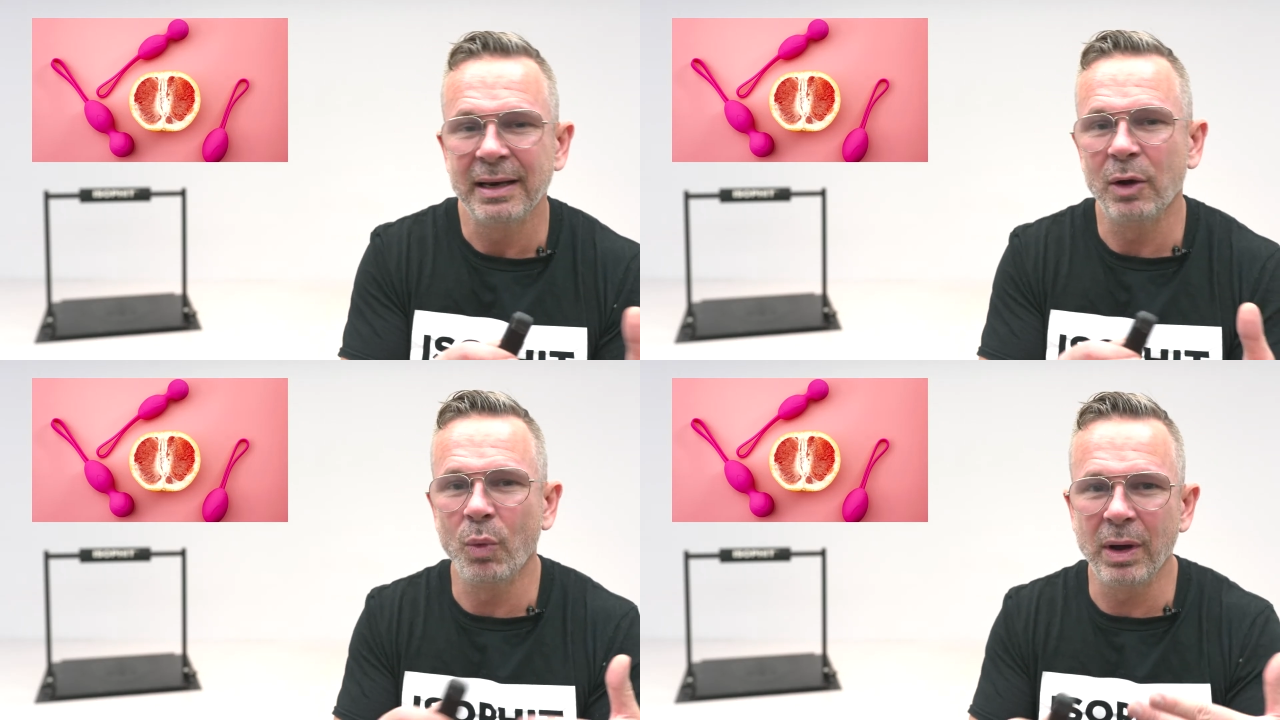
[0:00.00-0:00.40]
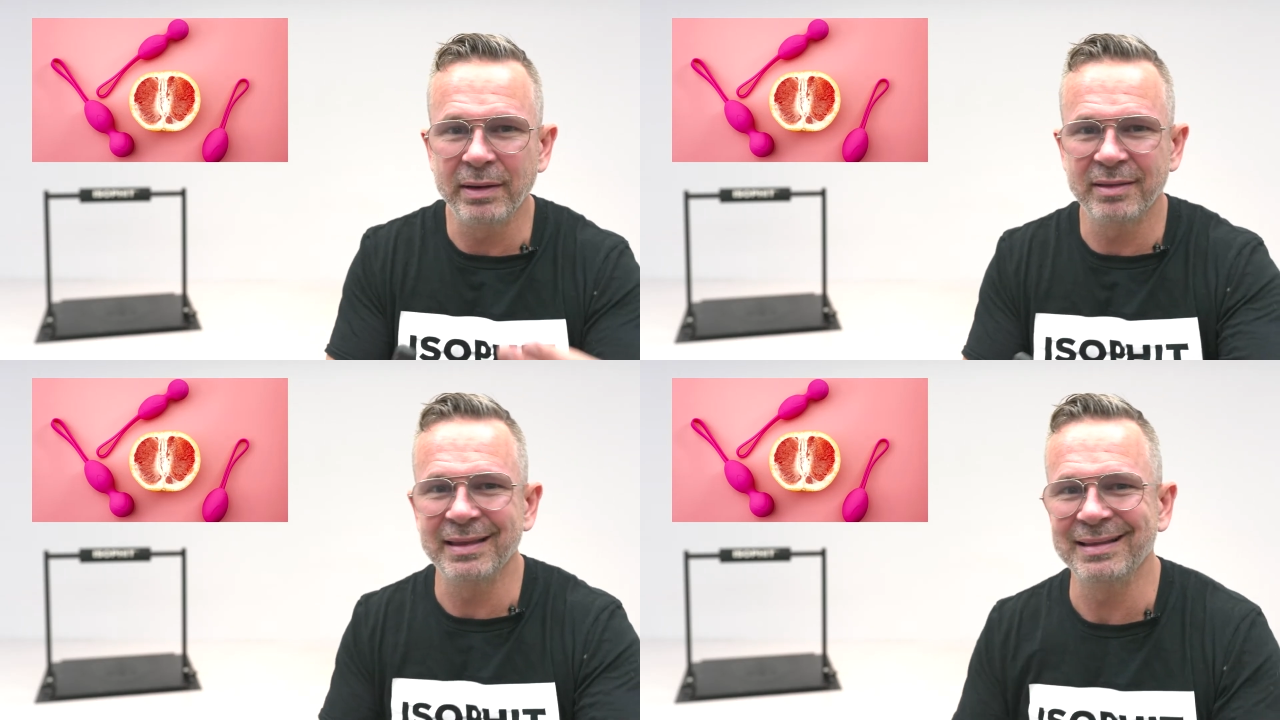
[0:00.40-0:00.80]
Now, one
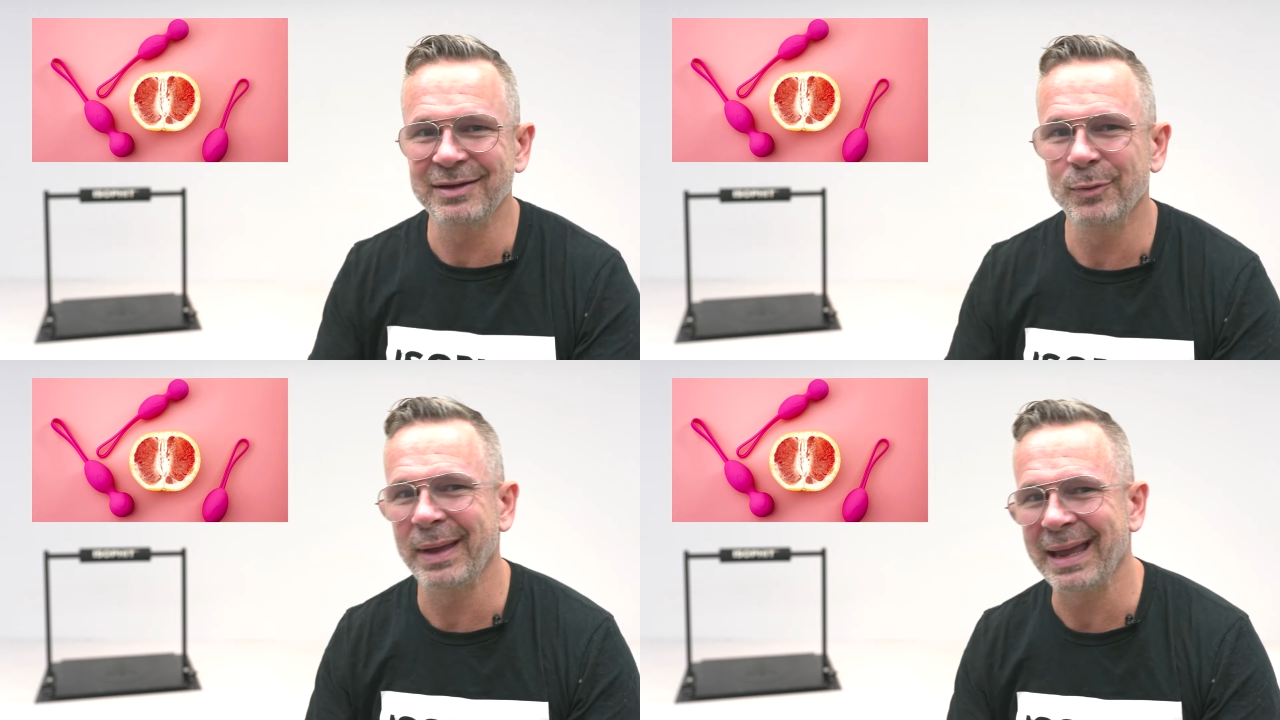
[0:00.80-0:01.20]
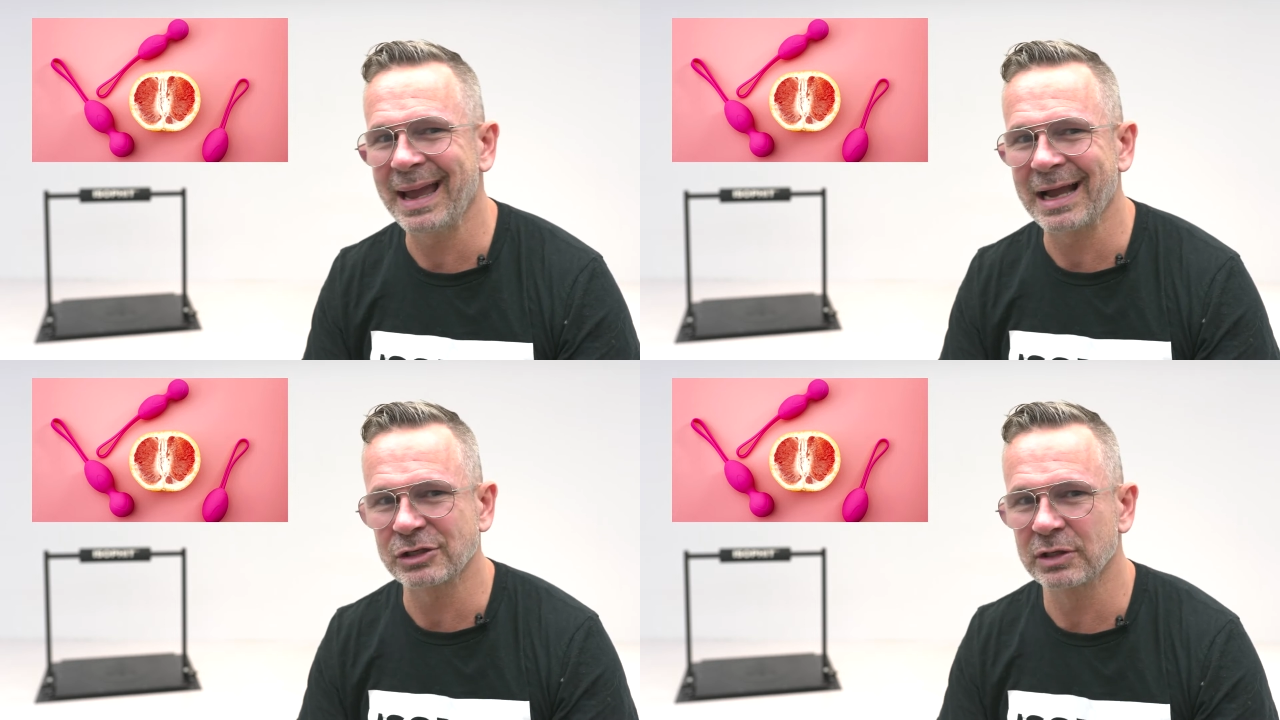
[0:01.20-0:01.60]
thing that you may
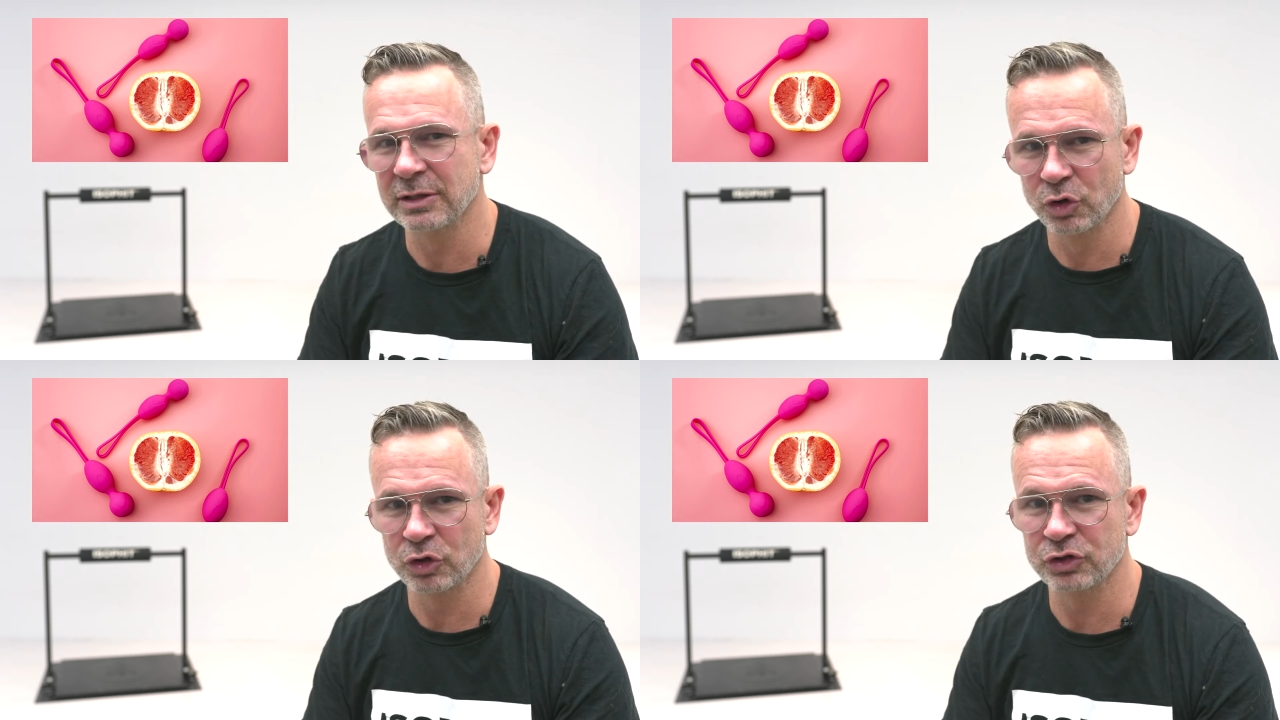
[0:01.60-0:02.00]
actually look